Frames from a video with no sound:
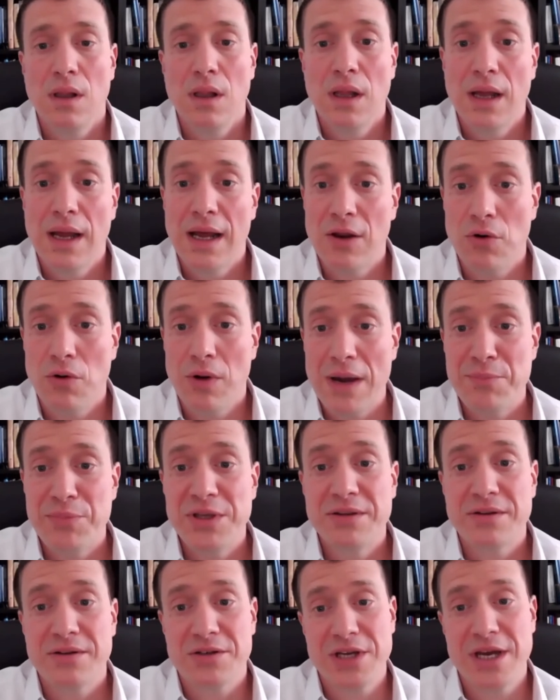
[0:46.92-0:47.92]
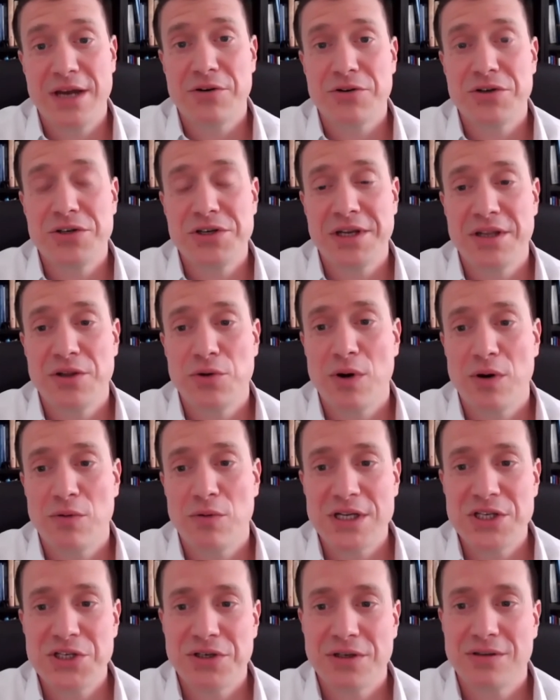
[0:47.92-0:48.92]
Hello, I'm Péter Sárosi and you are
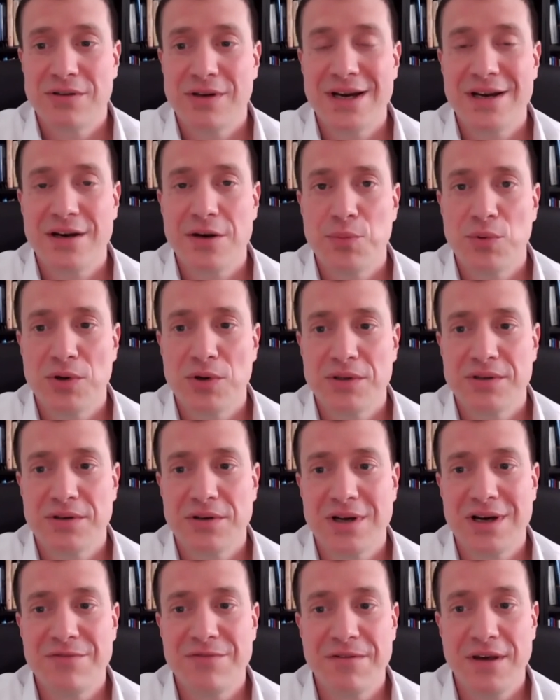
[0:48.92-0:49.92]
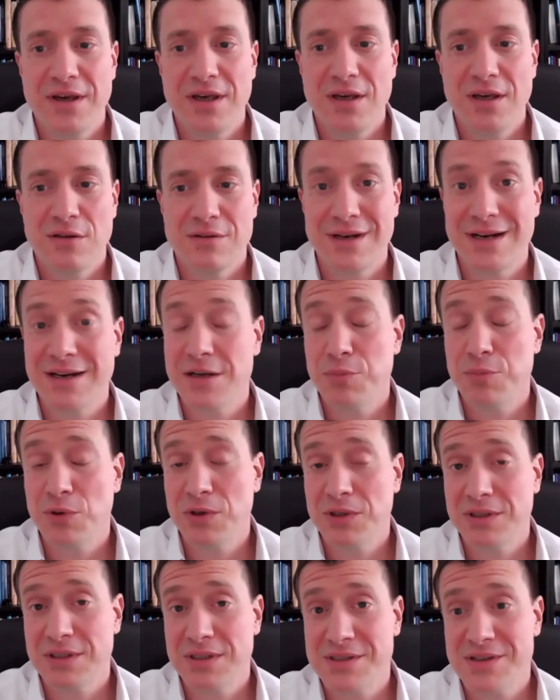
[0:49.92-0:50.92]
watching Drug Reporter Café, Drug
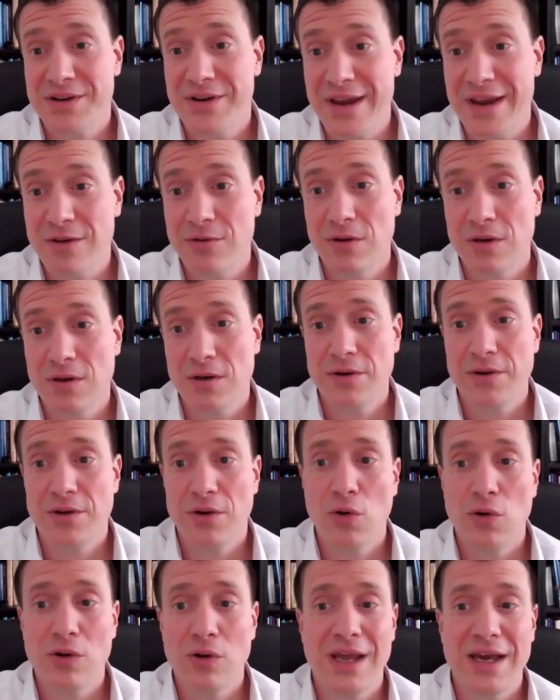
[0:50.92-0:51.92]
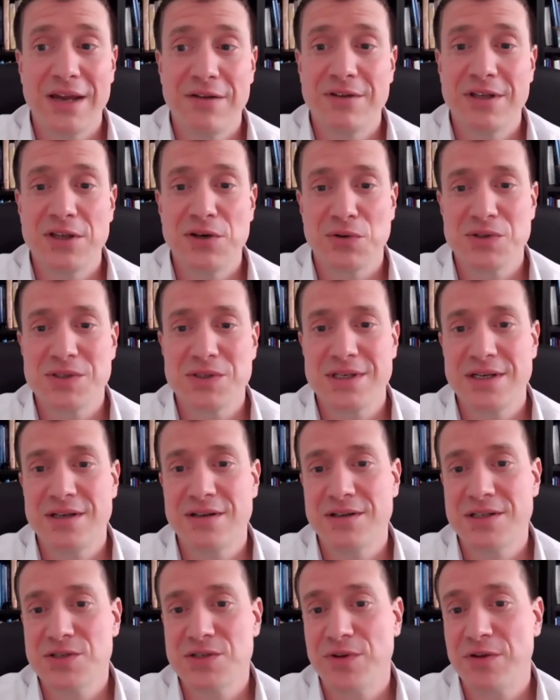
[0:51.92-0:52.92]
Reporter's regular online video
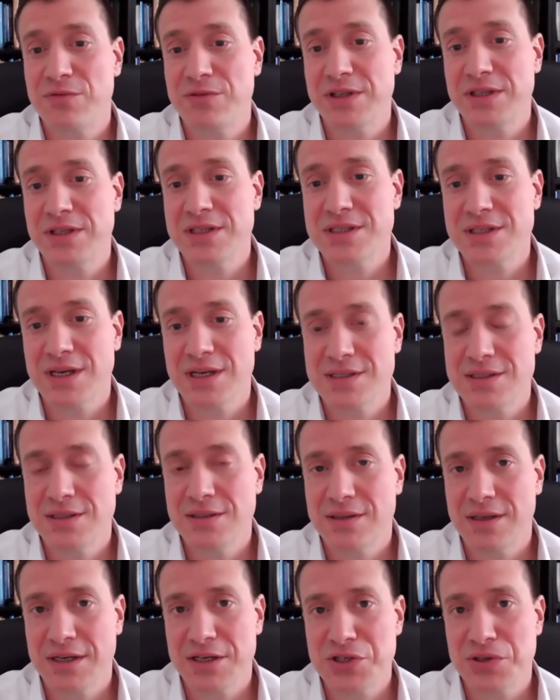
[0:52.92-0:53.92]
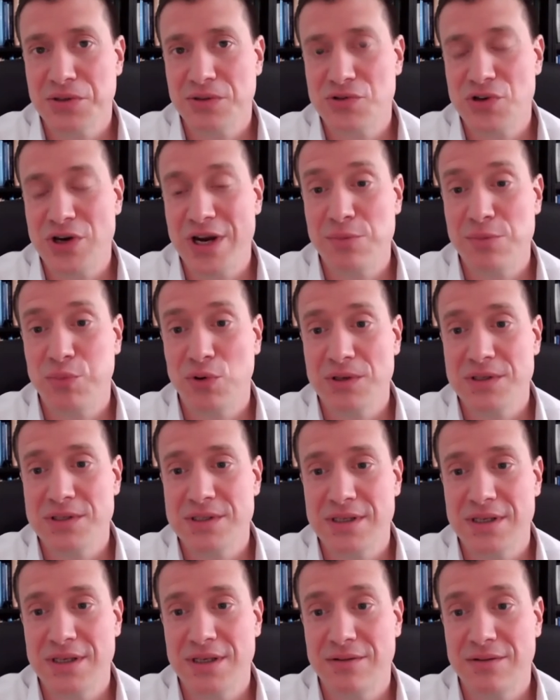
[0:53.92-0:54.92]
series where we discuss international drug
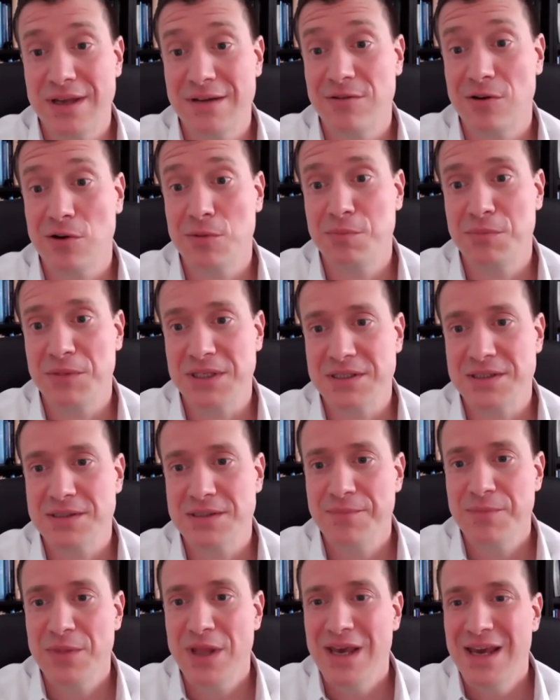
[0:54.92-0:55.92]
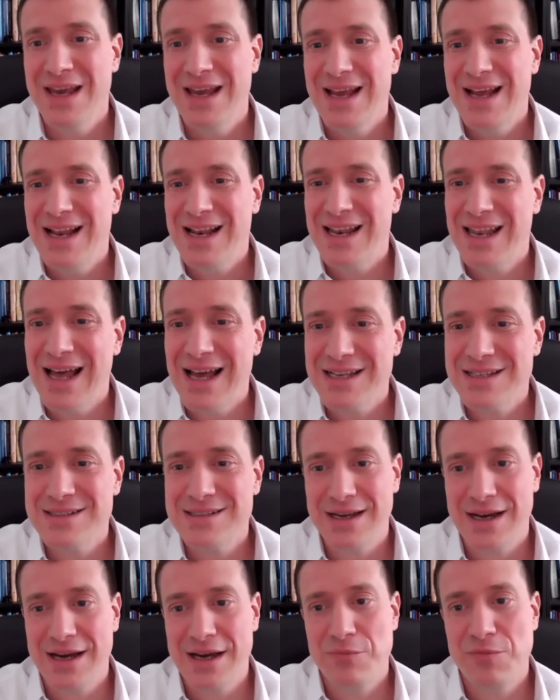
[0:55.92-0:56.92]
policy developments. Last
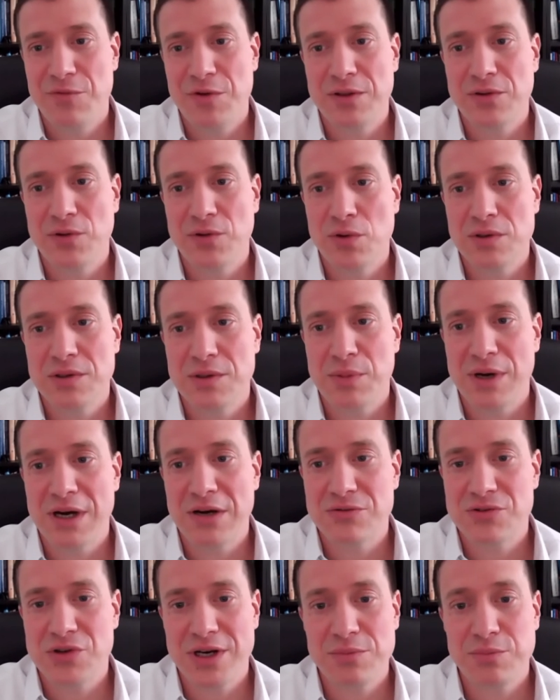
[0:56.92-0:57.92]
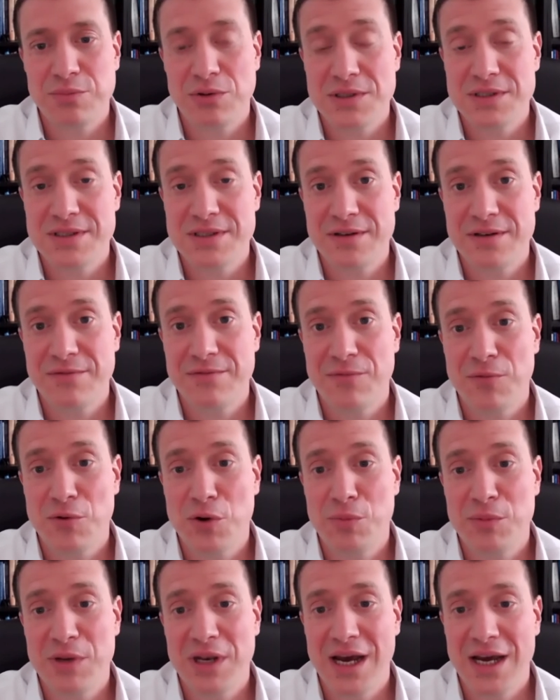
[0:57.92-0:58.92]
time we talked about drug policy
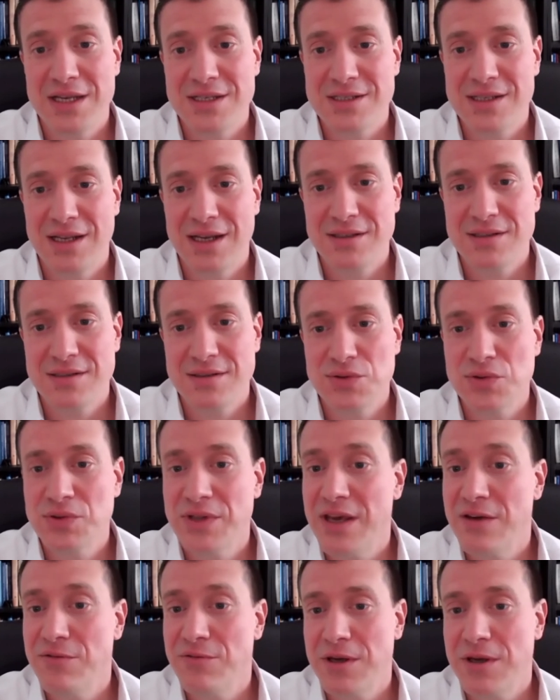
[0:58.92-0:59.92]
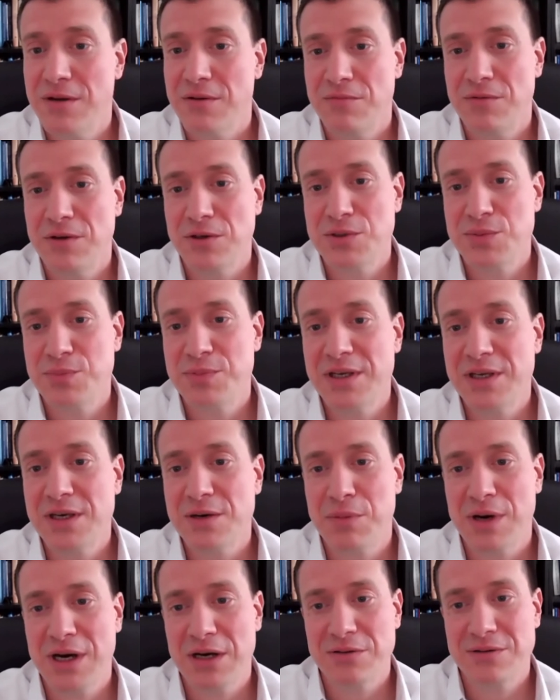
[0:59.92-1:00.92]
reform in Iceland. Today we will speak
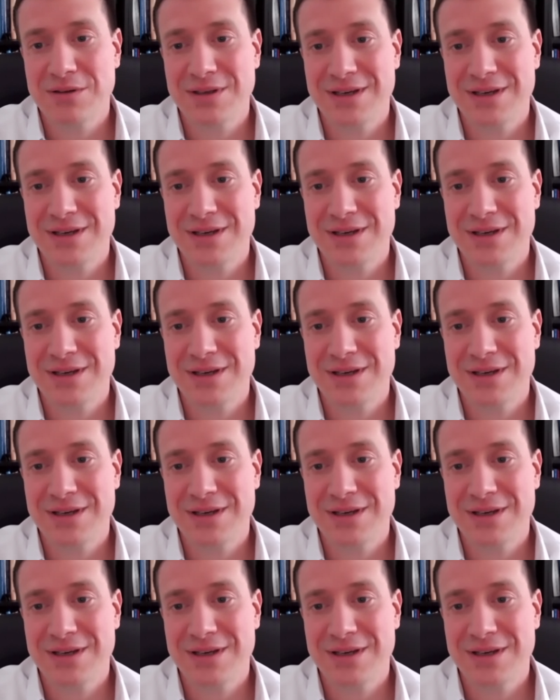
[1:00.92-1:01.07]
about